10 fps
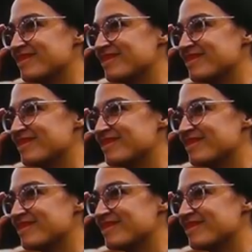
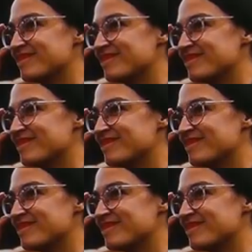
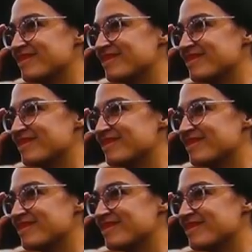
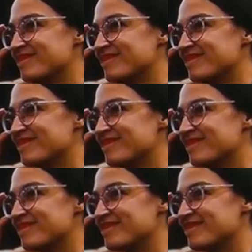
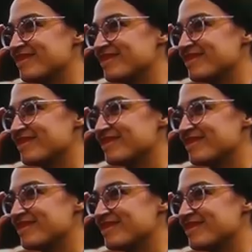
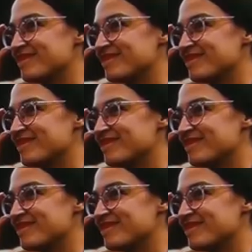(silent)